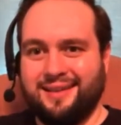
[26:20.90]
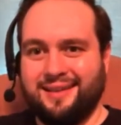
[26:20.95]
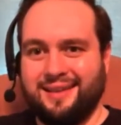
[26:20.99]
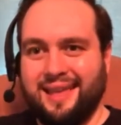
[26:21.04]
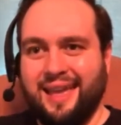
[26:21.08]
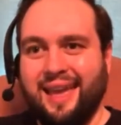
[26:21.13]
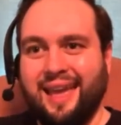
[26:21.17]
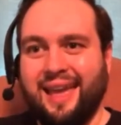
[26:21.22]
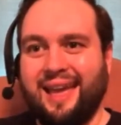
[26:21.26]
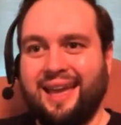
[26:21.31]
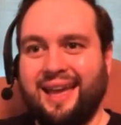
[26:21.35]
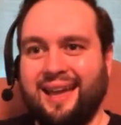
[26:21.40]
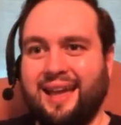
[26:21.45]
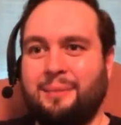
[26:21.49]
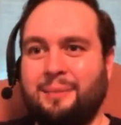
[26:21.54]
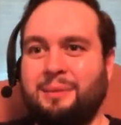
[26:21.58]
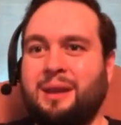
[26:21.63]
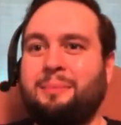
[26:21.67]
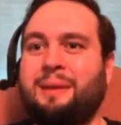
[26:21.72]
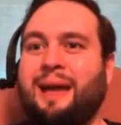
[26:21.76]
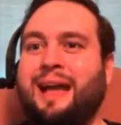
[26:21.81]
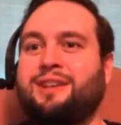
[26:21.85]
Yeah, I
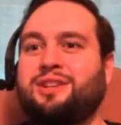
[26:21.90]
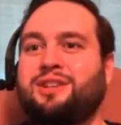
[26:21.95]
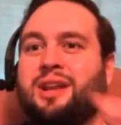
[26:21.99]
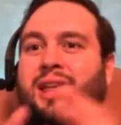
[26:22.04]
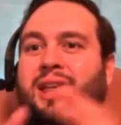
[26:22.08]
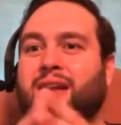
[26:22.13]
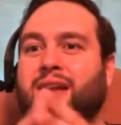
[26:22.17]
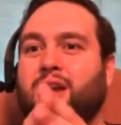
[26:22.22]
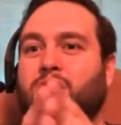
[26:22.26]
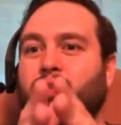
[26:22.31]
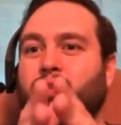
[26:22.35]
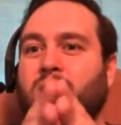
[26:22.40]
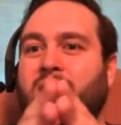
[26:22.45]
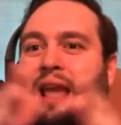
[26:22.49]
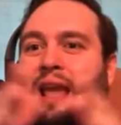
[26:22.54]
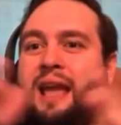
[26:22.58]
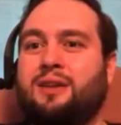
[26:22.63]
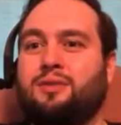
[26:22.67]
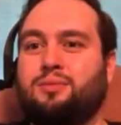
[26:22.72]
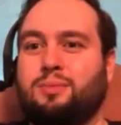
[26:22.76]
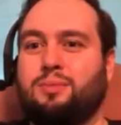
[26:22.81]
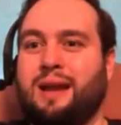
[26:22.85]
mean, imagine like a
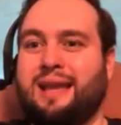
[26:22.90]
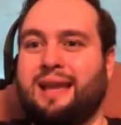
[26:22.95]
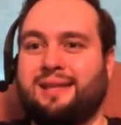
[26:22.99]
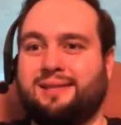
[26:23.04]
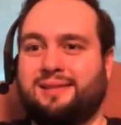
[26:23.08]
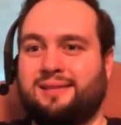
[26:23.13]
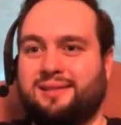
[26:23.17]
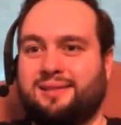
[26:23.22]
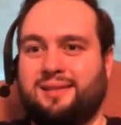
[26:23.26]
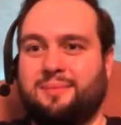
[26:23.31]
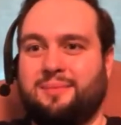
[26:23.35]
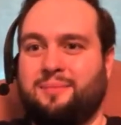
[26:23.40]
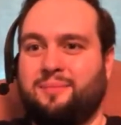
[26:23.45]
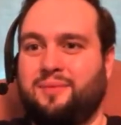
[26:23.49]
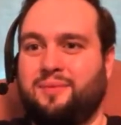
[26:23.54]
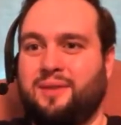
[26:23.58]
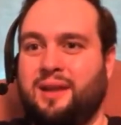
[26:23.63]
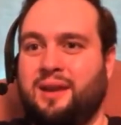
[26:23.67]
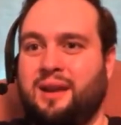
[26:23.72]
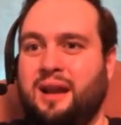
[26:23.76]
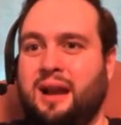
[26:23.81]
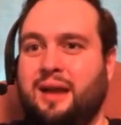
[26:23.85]
grand race,
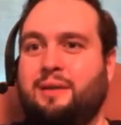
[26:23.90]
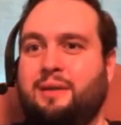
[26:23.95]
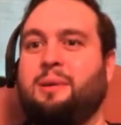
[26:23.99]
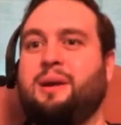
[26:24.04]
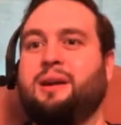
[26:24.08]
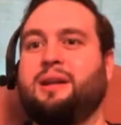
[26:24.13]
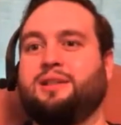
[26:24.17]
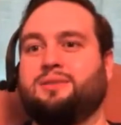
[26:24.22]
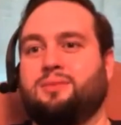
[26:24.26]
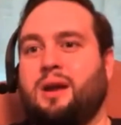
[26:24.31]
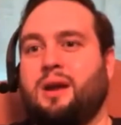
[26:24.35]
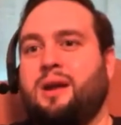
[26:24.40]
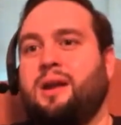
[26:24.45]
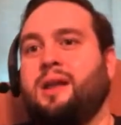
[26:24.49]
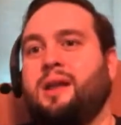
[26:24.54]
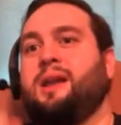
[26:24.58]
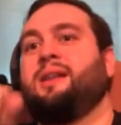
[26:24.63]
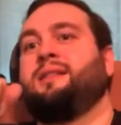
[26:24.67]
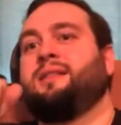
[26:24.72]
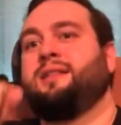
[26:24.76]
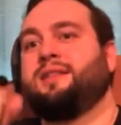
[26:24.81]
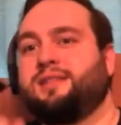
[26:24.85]
and everybody's running
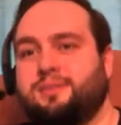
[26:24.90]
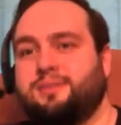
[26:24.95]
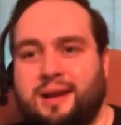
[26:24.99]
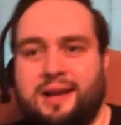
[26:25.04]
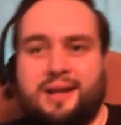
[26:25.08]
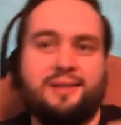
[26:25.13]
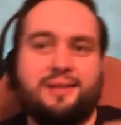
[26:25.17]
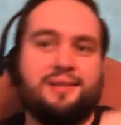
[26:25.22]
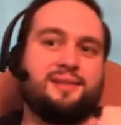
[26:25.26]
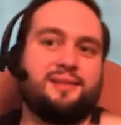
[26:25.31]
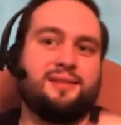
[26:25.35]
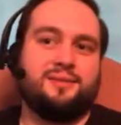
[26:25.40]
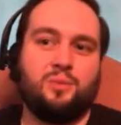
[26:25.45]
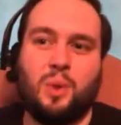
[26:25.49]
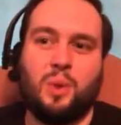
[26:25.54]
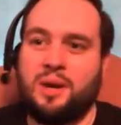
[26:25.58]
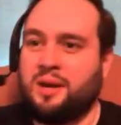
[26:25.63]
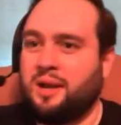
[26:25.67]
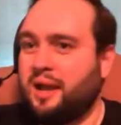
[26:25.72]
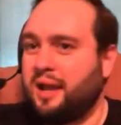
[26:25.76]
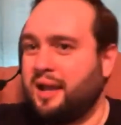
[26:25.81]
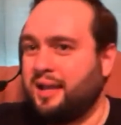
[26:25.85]
in this race, and
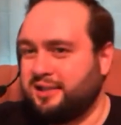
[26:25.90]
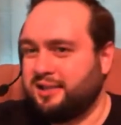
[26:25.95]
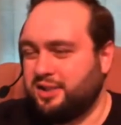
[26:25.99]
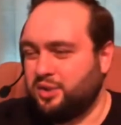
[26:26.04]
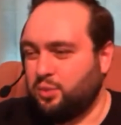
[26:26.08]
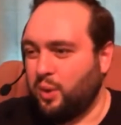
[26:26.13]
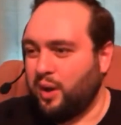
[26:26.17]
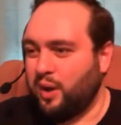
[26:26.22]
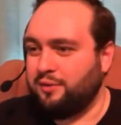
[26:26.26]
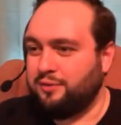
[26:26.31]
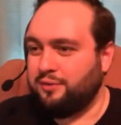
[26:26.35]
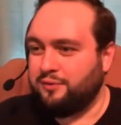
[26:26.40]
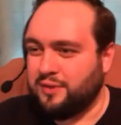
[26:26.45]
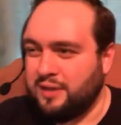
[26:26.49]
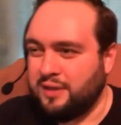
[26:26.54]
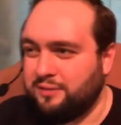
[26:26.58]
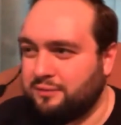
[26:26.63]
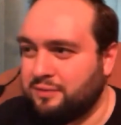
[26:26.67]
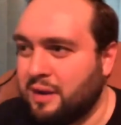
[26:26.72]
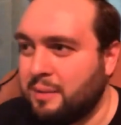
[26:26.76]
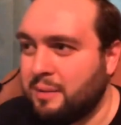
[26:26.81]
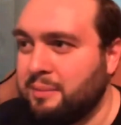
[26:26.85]
one guy's 12
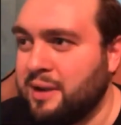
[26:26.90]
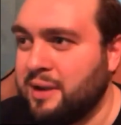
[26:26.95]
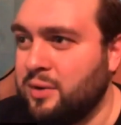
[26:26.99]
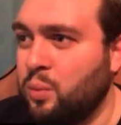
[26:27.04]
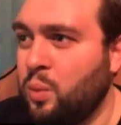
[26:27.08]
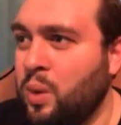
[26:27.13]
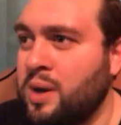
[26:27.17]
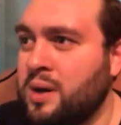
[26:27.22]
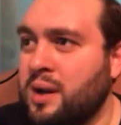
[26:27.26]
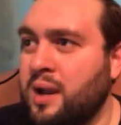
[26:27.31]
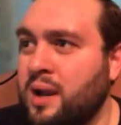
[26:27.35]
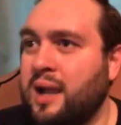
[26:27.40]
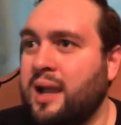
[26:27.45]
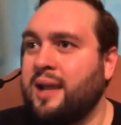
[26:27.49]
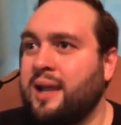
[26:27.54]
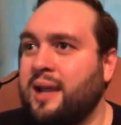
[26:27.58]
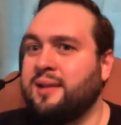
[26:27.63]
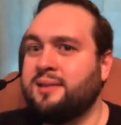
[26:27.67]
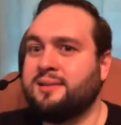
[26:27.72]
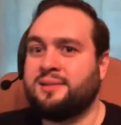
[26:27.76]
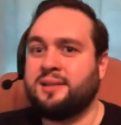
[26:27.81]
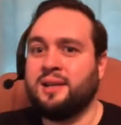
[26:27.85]
feet from it, and one guy
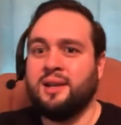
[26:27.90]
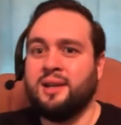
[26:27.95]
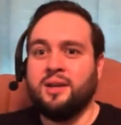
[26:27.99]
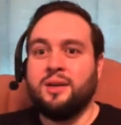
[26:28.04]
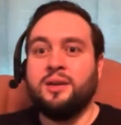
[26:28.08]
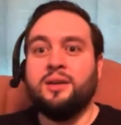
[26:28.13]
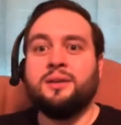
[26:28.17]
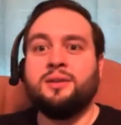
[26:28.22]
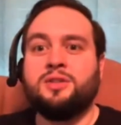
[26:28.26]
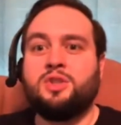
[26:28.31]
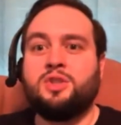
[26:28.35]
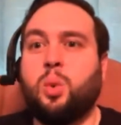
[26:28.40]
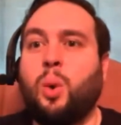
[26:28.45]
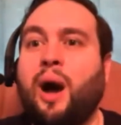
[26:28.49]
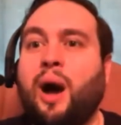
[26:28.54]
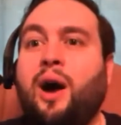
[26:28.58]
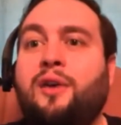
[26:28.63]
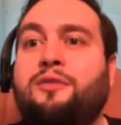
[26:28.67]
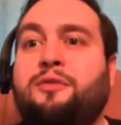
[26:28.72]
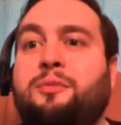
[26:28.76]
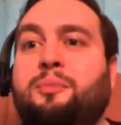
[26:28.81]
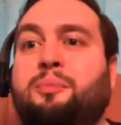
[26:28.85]
is
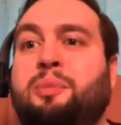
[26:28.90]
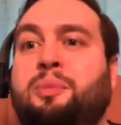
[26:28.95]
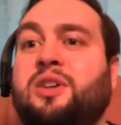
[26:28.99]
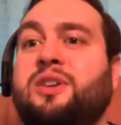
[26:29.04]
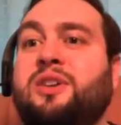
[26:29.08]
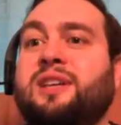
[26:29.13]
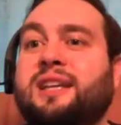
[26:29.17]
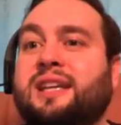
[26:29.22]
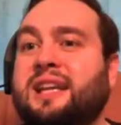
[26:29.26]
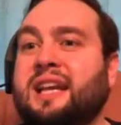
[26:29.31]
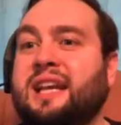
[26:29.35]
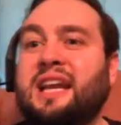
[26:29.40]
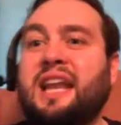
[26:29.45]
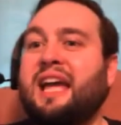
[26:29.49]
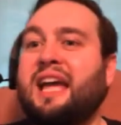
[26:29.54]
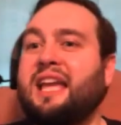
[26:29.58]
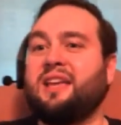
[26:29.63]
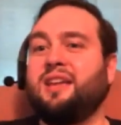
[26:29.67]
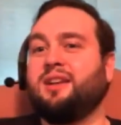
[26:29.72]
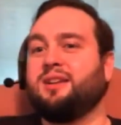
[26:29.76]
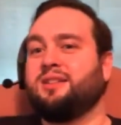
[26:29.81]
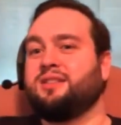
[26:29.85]
12 billion
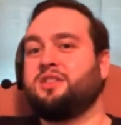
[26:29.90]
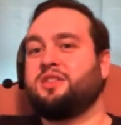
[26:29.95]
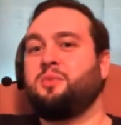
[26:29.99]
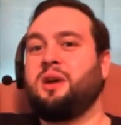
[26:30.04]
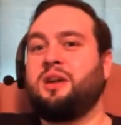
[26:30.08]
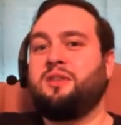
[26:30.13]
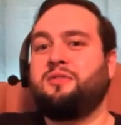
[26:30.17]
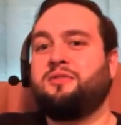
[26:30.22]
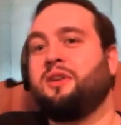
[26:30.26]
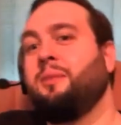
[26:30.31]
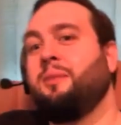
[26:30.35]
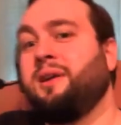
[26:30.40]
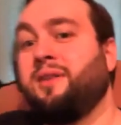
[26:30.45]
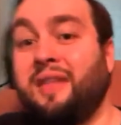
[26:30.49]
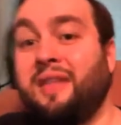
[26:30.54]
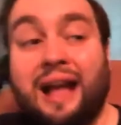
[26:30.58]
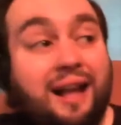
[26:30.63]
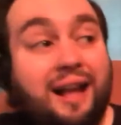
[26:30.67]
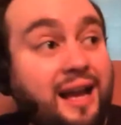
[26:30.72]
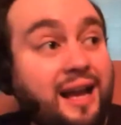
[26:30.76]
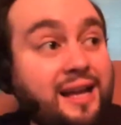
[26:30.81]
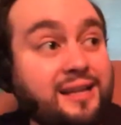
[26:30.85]
light years away from it.
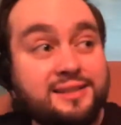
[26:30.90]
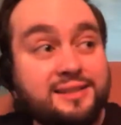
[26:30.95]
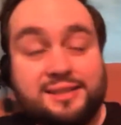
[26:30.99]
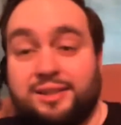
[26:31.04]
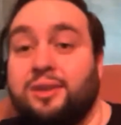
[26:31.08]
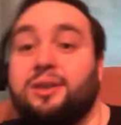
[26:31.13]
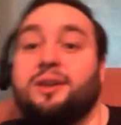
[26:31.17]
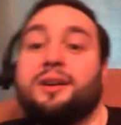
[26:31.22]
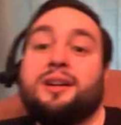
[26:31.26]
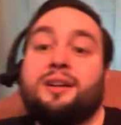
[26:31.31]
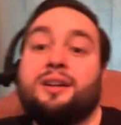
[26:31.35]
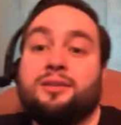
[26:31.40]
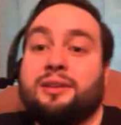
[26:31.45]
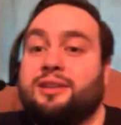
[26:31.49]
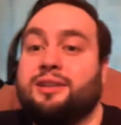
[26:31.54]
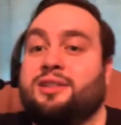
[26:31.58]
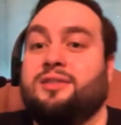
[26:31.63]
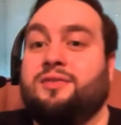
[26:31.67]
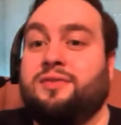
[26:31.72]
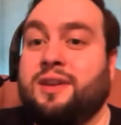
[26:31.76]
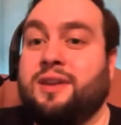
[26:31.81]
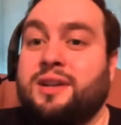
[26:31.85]
That guy's still going to
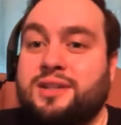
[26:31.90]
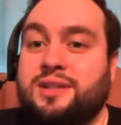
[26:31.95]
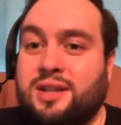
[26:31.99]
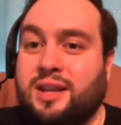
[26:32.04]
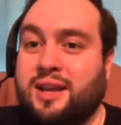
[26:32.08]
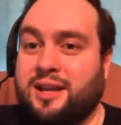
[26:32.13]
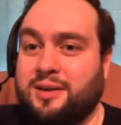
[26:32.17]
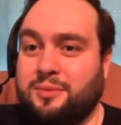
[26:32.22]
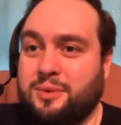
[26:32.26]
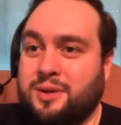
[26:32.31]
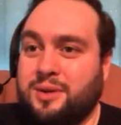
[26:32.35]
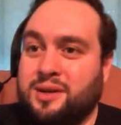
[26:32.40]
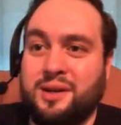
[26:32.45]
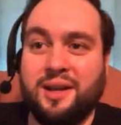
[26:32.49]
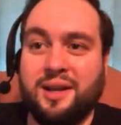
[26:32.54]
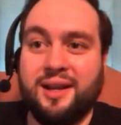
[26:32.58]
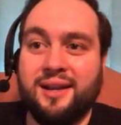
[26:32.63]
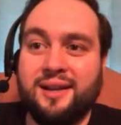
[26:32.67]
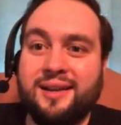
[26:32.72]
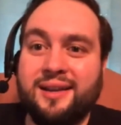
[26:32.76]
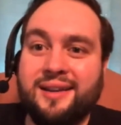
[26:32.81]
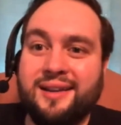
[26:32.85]
reach the finish line one
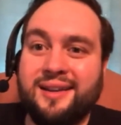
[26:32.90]
day.